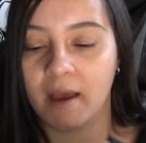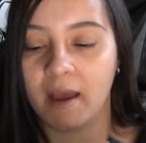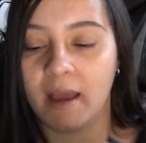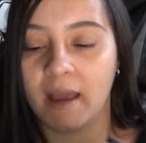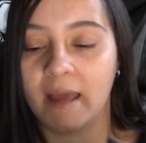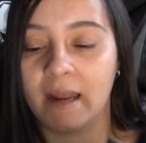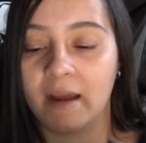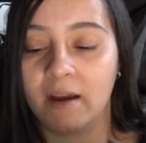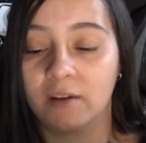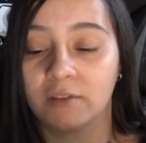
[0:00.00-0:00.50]

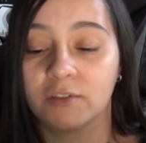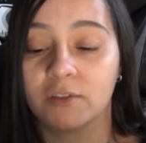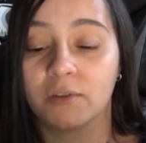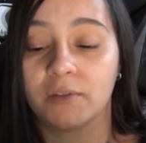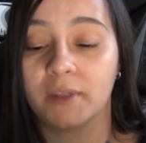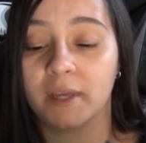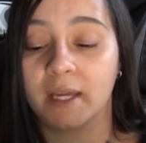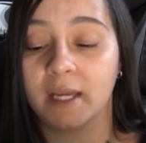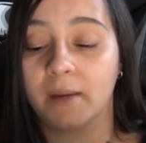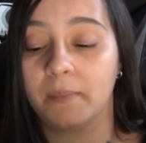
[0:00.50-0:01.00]
And I also
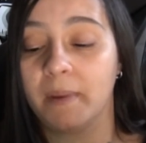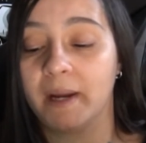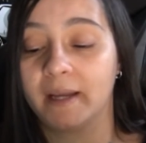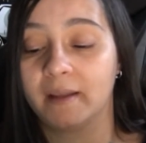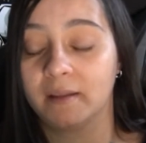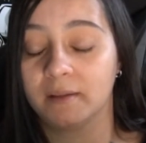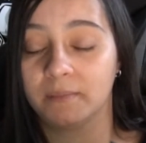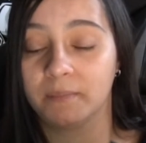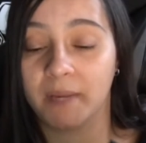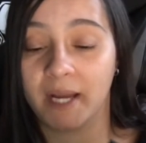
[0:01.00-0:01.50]
think my,
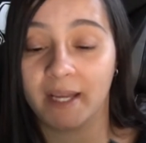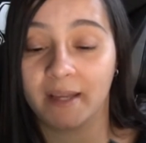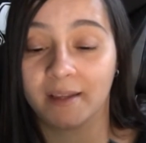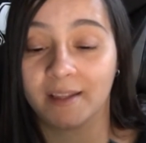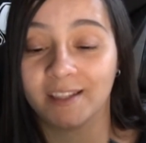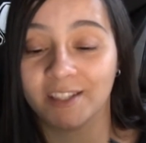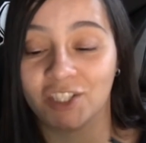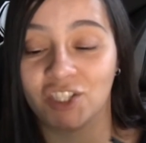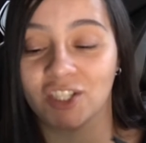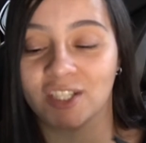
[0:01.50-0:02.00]
gl my
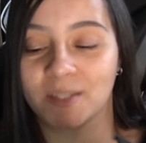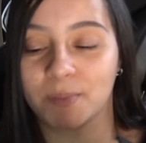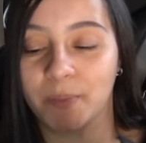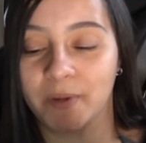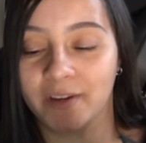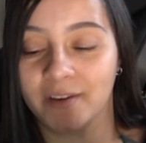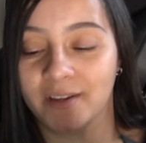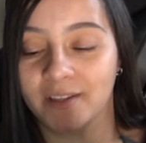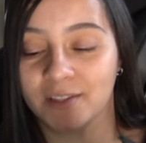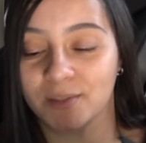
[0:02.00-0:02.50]
glitch
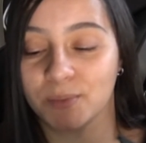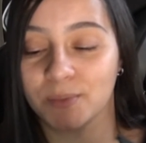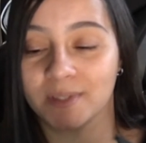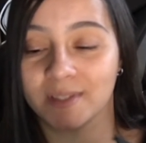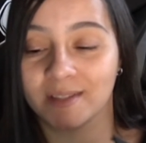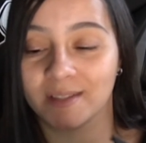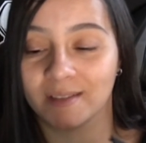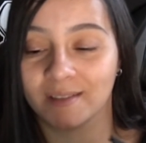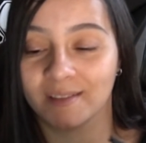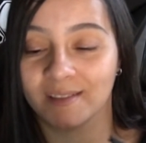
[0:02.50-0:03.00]
experience
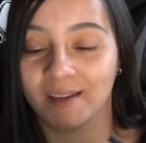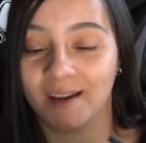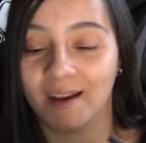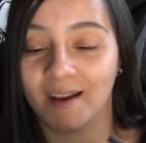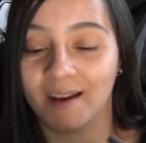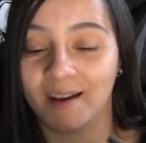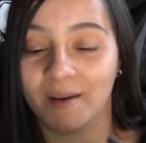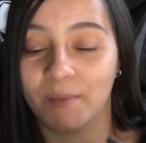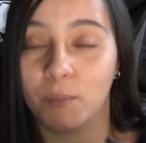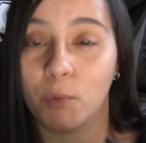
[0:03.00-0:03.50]
was
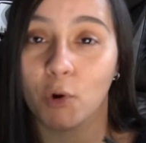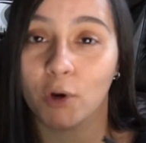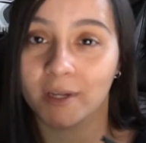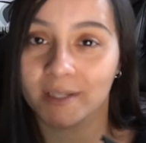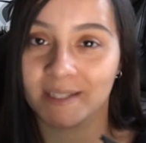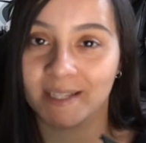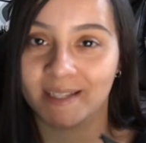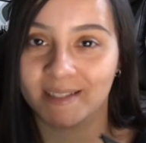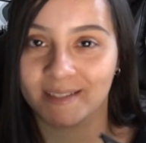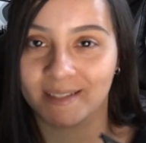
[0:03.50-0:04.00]
uh, more
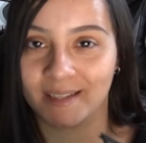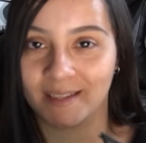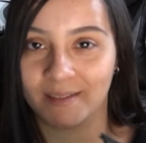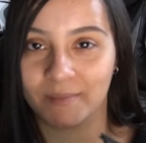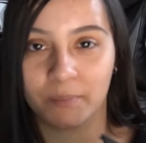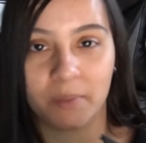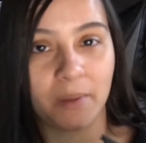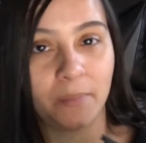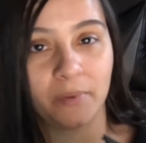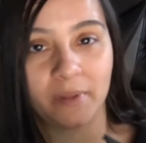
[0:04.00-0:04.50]
intense
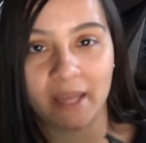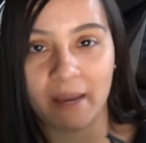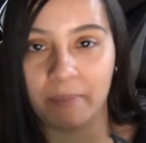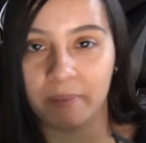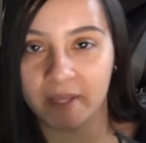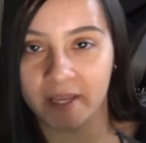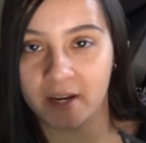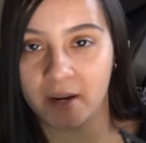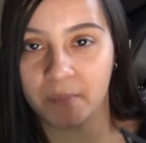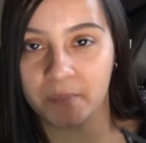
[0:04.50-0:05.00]
than people that
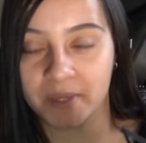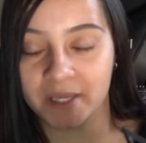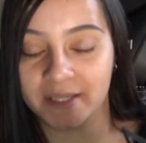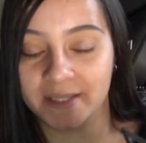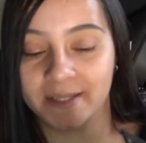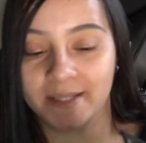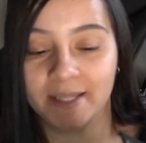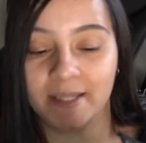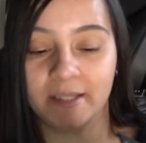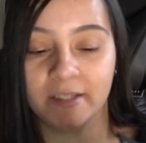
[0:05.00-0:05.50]
played on
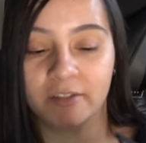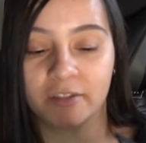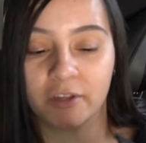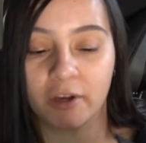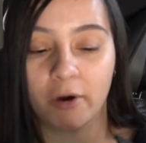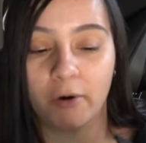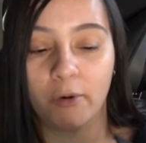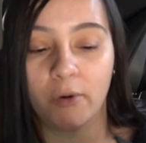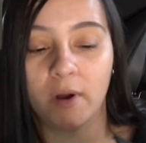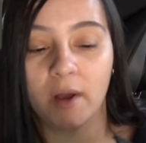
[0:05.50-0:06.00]
PC.
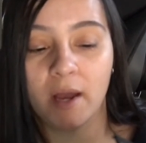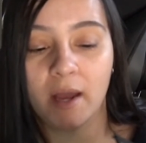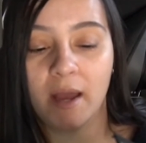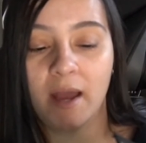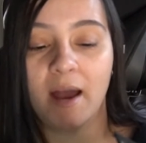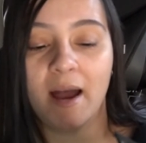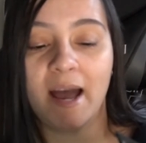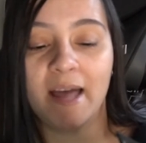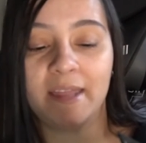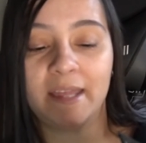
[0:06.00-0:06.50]
So
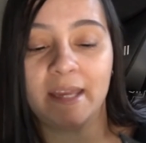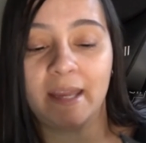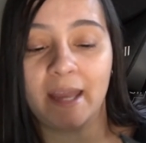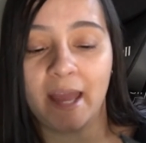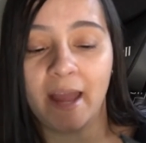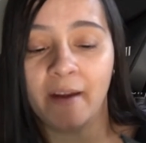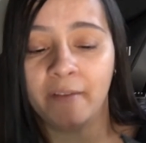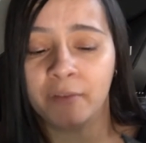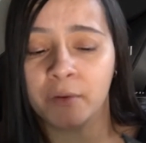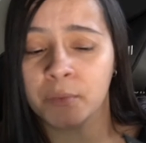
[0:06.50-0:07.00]
I think
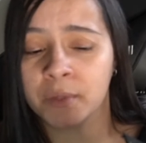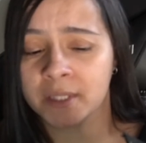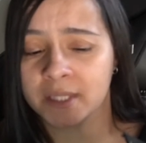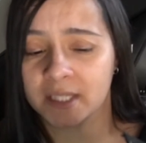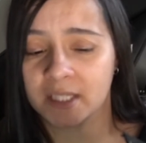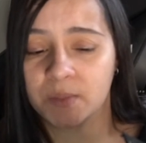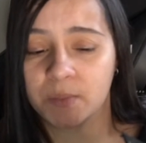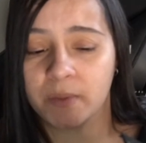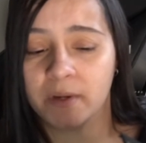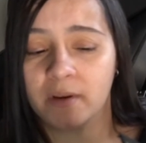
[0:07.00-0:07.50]
everyone's
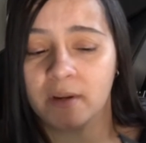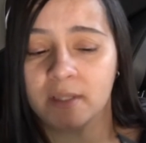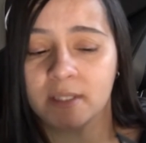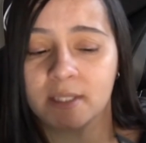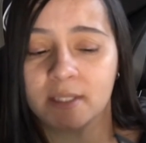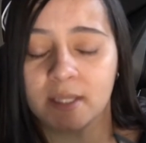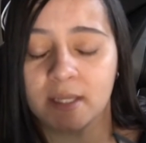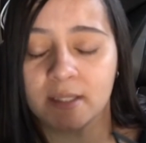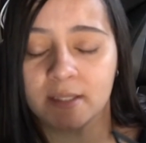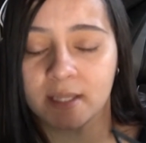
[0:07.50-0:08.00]

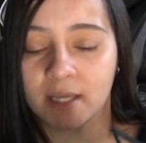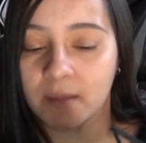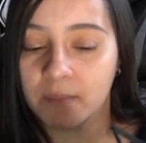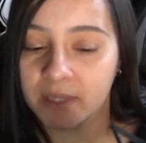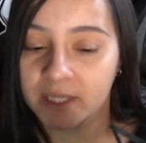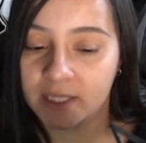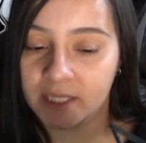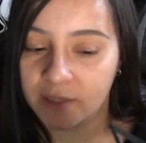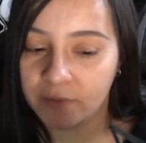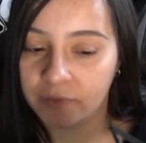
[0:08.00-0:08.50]
experience is going to be
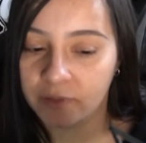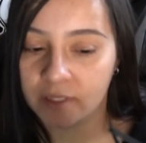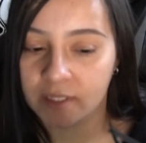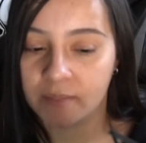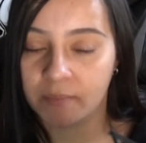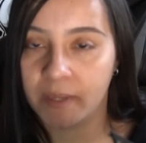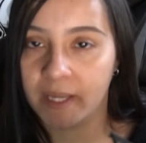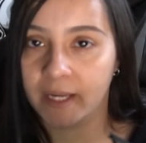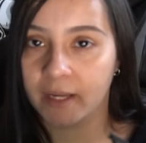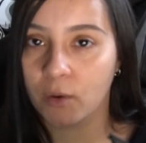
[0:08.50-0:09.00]
different
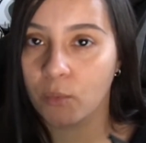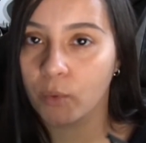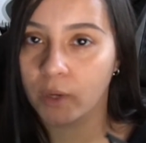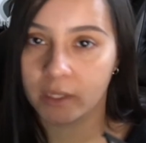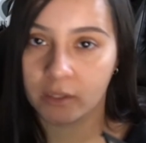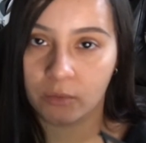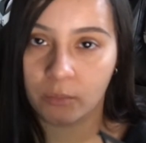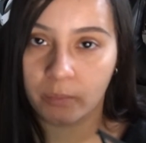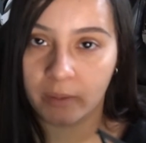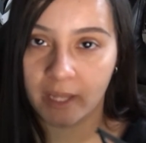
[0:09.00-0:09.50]
depending on what
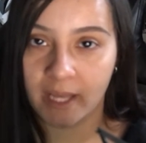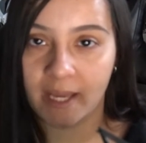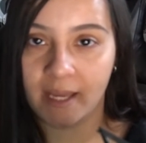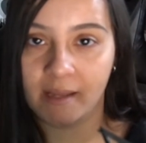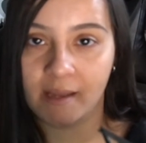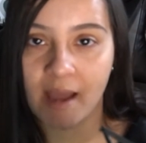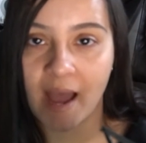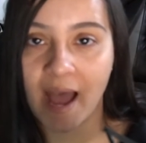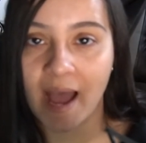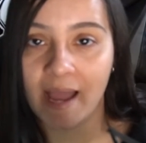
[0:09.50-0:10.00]
you
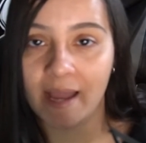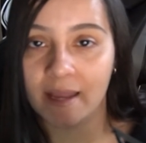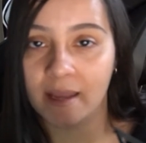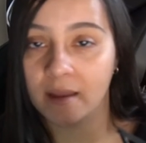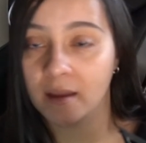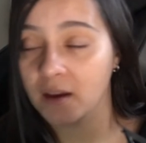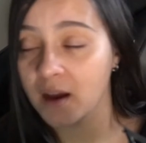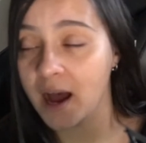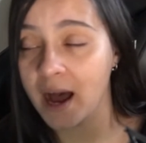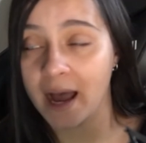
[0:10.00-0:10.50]
play.
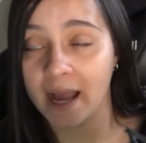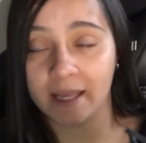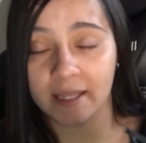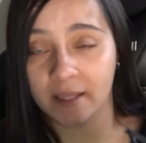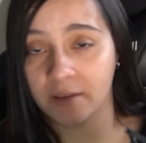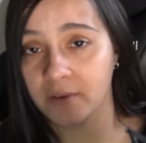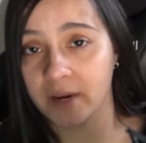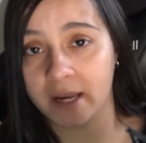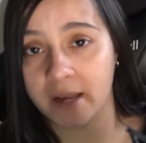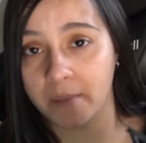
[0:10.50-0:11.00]
I
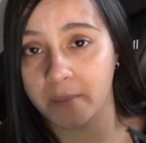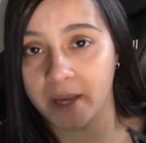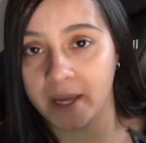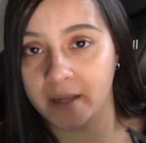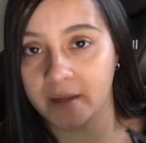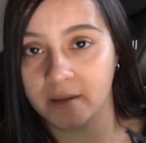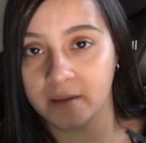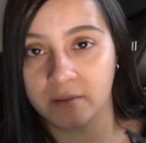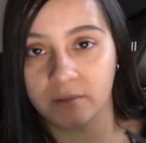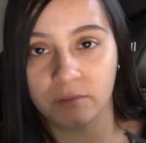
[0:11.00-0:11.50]
highly
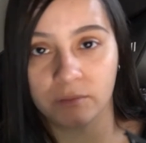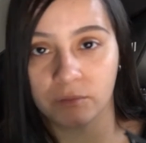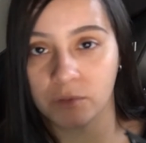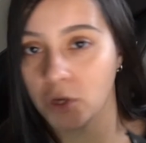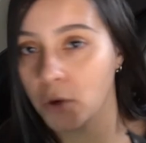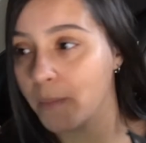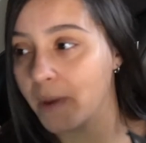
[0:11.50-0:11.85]
recommend, no